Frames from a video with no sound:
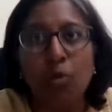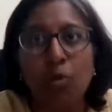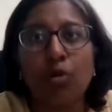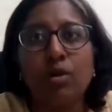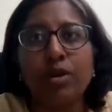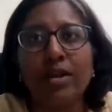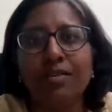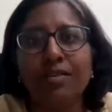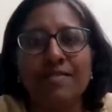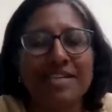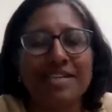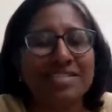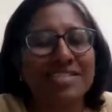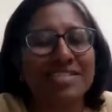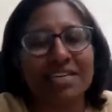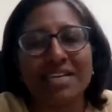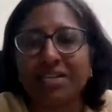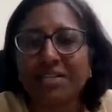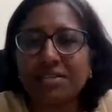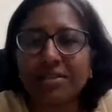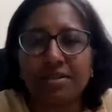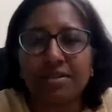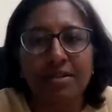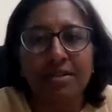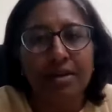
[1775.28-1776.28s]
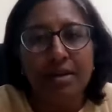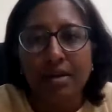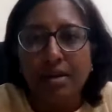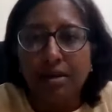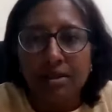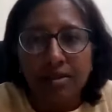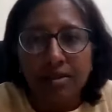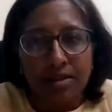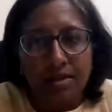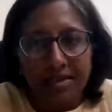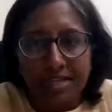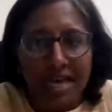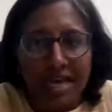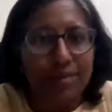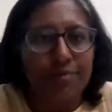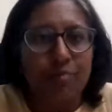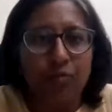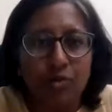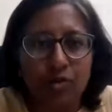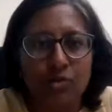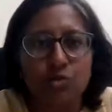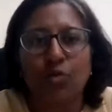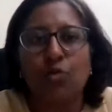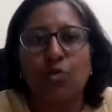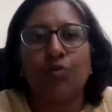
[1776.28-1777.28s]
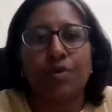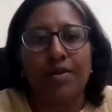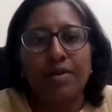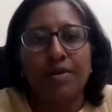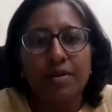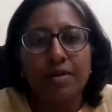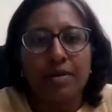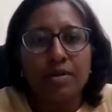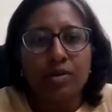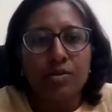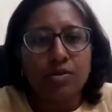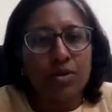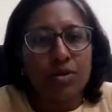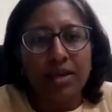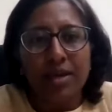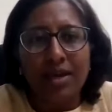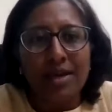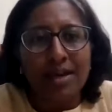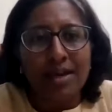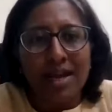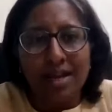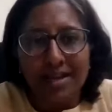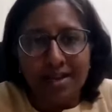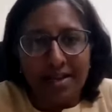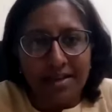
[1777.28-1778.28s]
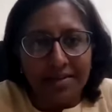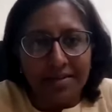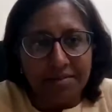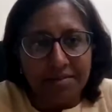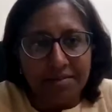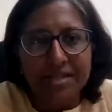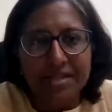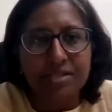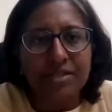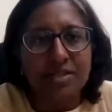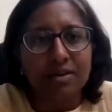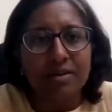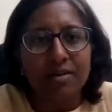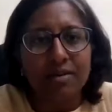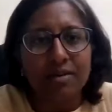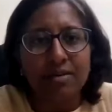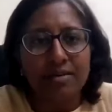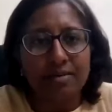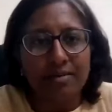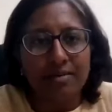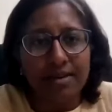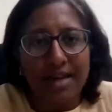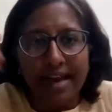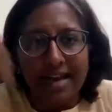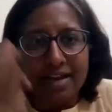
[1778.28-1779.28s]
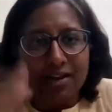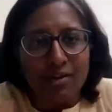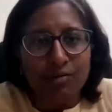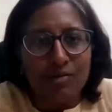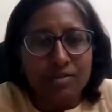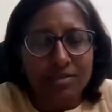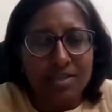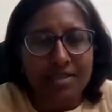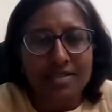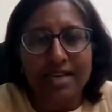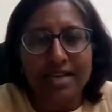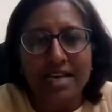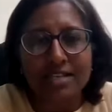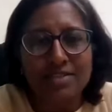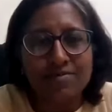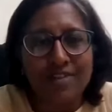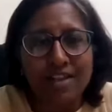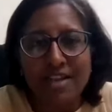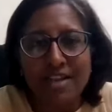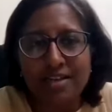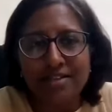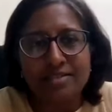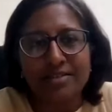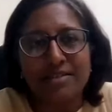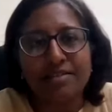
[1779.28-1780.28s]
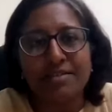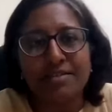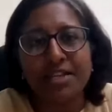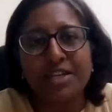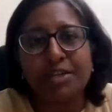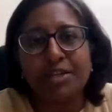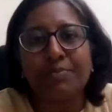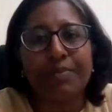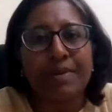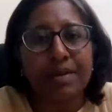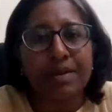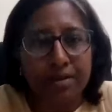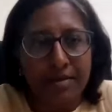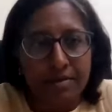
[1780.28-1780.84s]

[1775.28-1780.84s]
more investigation, the time was over. So here I didn't reach the diagnosis as well as the treatment.